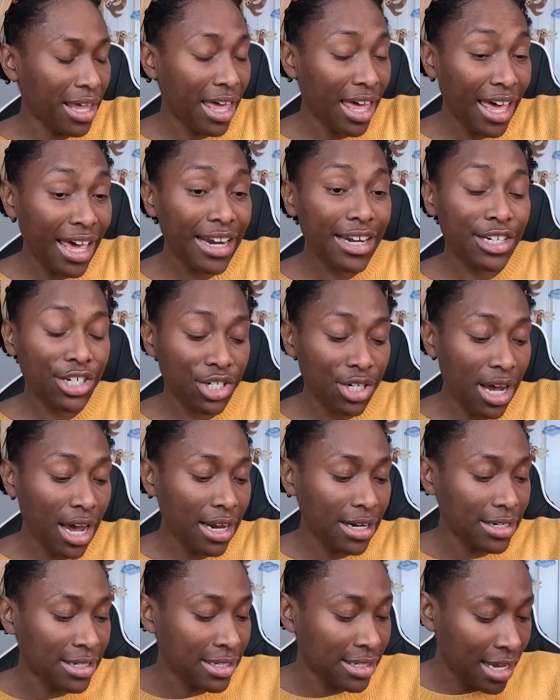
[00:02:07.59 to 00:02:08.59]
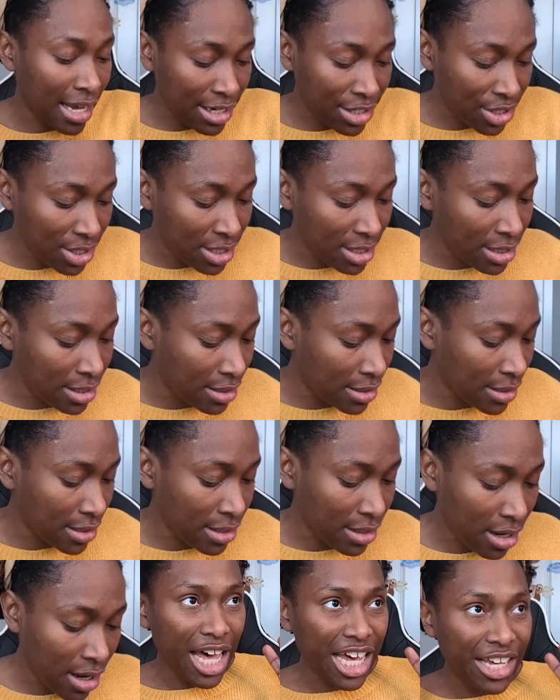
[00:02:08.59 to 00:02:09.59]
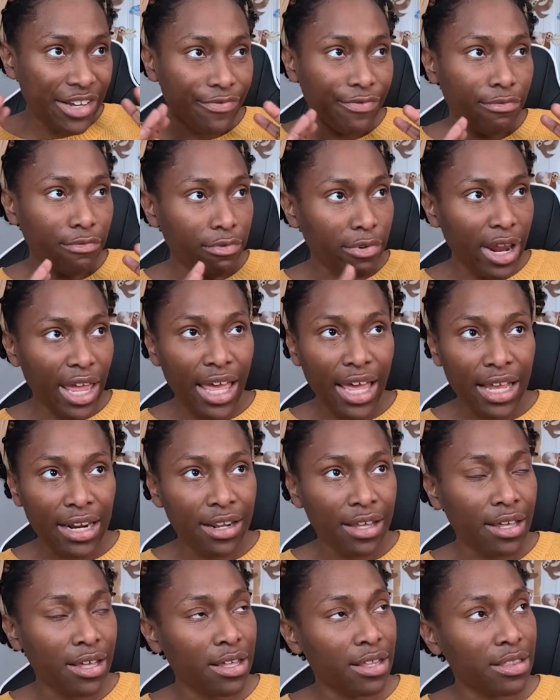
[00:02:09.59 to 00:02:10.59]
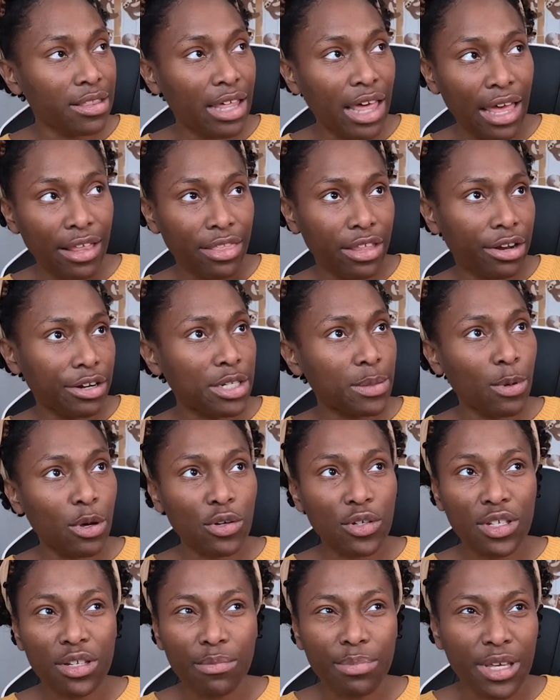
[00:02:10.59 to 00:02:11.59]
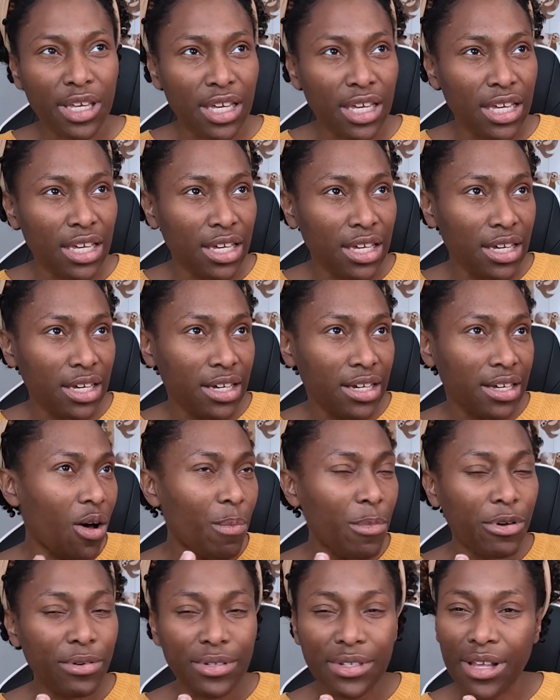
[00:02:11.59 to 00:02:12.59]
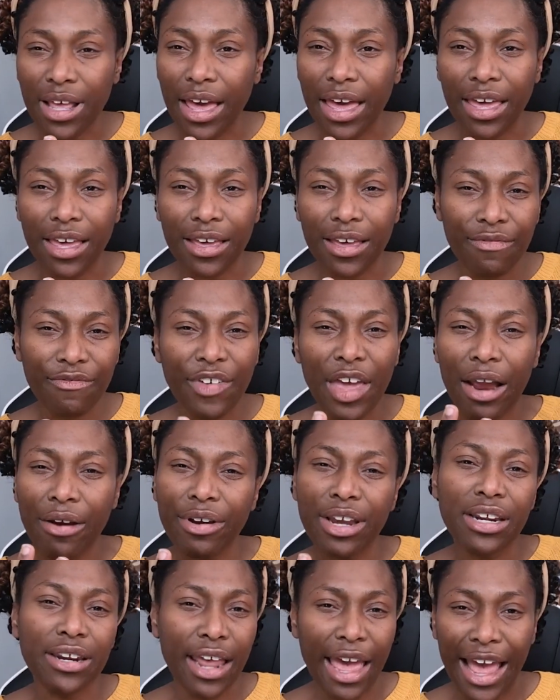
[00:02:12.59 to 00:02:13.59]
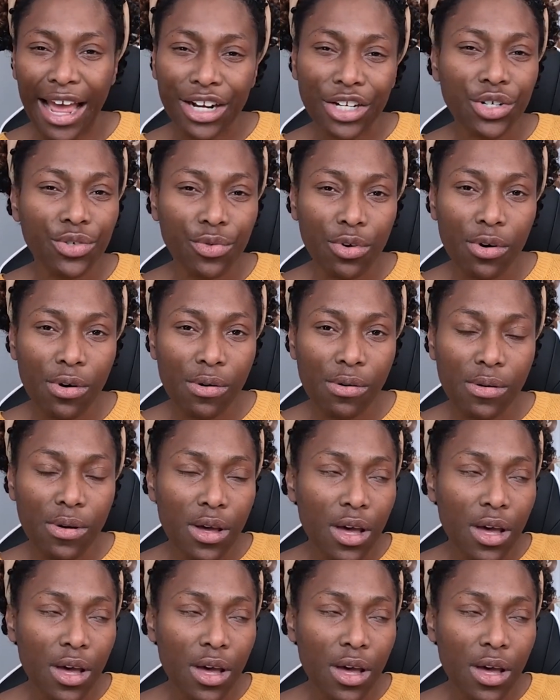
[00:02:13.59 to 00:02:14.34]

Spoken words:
Headshot sessions, I've read that they're supposed to be almost like very natural,